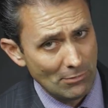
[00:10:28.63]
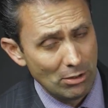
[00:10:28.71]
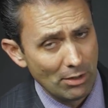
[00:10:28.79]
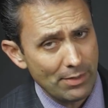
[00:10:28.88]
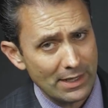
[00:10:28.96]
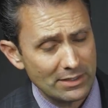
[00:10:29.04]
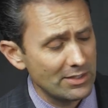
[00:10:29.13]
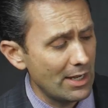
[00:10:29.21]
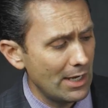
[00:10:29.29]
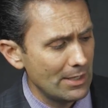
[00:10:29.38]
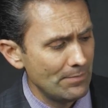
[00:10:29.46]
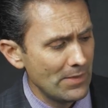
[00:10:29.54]
all of that
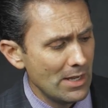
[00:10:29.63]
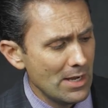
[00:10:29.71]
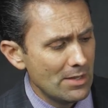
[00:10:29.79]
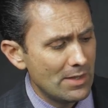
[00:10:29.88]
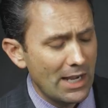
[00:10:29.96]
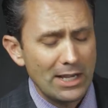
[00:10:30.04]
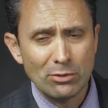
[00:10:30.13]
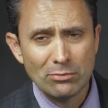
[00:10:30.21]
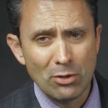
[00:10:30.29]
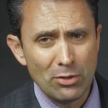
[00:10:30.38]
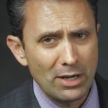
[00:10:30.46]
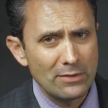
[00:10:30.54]
aside, that I
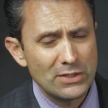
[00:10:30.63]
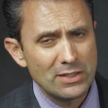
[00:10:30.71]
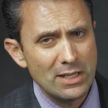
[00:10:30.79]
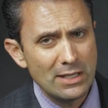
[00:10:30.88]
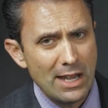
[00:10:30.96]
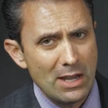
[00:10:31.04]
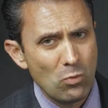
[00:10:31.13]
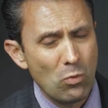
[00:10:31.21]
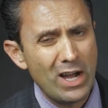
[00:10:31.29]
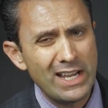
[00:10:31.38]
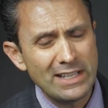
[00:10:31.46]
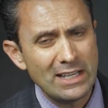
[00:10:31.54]
don't know that I've seen a
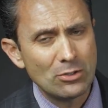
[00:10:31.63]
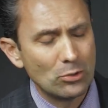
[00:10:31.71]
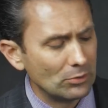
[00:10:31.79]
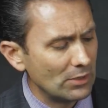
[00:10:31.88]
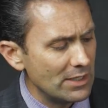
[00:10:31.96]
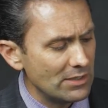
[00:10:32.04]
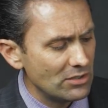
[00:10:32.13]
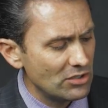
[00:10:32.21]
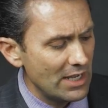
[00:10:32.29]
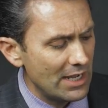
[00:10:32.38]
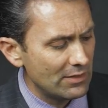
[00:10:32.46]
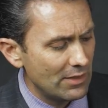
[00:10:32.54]
wide angle
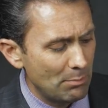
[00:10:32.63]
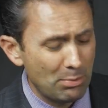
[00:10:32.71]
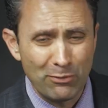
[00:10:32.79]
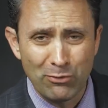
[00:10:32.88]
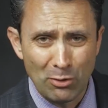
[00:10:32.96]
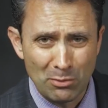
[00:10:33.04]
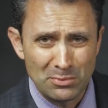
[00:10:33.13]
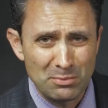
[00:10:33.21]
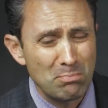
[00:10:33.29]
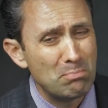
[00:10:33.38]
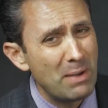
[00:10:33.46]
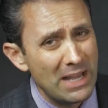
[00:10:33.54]
lens yet that
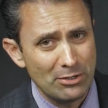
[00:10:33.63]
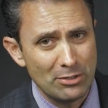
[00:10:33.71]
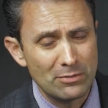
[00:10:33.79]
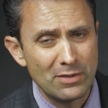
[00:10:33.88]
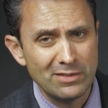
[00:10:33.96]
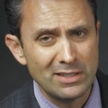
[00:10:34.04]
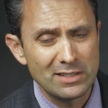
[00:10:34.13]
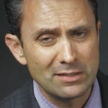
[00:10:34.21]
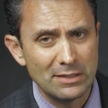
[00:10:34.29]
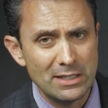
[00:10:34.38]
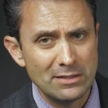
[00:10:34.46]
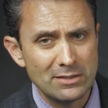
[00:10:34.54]
performs better than
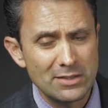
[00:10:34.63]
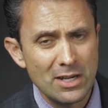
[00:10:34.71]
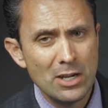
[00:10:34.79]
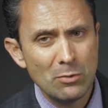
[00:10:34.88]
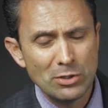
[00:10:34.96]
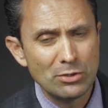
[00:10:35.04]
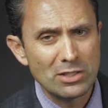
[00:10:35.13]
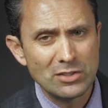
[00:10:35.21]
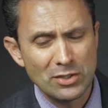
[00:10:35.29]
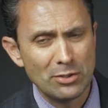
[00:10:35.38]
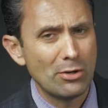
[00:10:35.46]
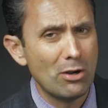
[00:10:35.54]
this lens when you
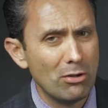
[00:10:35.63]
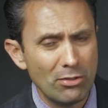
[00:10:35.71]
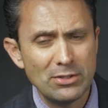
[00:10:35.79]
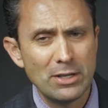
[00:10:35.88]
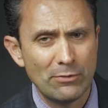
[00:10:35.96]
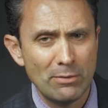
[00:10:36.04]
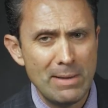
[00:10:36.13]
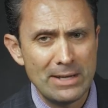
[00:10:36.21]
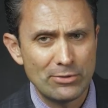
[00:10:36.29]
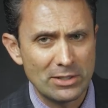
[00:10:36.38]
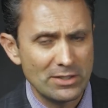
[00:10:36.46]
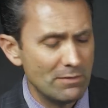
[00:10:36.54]
consider all the different
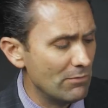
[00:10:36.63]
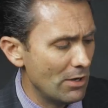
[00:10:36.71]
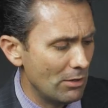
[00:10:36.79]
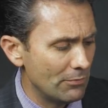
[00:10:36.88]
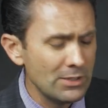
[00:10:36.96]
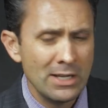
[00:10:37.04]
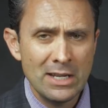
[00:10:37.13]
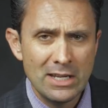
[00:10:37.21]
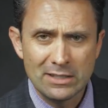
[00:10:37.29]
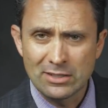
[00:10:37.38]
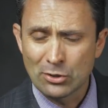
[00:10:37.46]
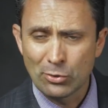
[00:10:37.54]
metrics involved.
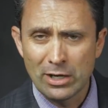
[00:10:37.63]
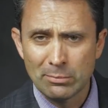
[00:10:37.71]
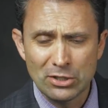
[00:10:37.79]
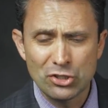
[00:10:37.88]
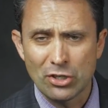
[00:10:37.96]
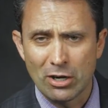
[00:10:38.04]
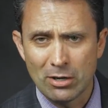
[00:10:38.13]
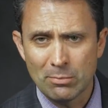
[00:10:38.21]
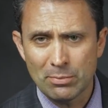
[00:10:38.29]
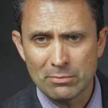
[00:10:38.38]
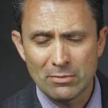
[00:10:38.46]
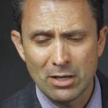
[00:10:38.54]
It's incredibly
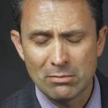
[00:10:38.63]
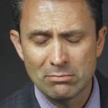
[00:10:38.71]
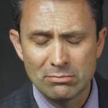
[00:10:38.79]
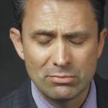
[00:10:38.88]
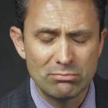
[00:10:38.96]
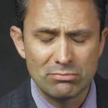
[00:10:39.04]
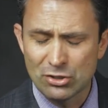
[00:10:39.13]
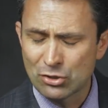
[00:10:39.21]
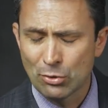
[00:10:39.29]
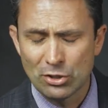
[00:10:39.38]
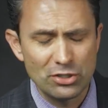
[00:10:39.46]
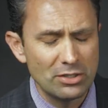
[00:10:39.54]
sharp. Um,
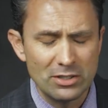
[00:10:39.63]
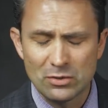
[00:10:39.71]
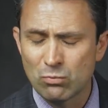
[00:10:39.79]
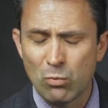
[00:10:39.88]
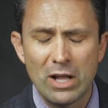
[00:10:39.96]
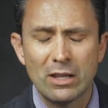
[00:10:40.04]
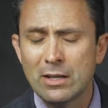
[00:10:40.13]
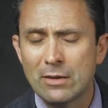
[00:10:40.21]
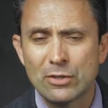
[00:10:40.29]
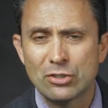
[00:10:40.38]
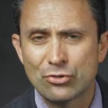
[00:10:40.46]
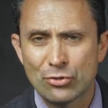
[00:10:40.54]
distortion is well
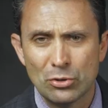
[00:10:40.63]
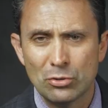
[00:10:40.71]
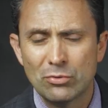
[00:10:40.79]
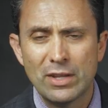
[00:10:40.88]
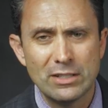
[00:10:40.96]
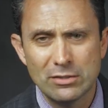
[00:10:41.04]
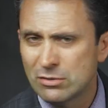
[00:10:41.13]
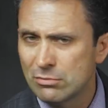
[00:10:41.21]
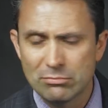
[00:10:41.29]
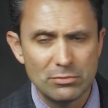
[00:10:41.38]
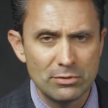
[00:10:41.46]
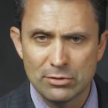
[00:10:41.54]
enough controlled that
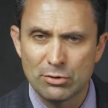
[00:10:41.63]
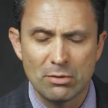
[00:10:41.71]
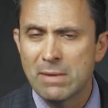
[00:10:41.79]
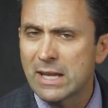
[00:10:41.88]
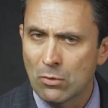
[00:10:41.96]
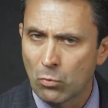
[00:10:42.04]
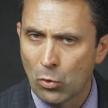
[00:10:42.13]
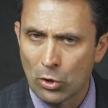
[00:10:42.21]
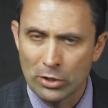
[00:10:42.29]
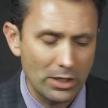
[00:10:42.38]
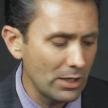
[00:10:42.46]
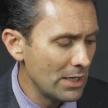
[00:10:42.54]
you can make it
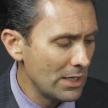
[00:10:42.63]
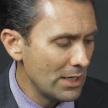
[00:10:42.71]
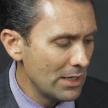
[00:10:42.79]
work.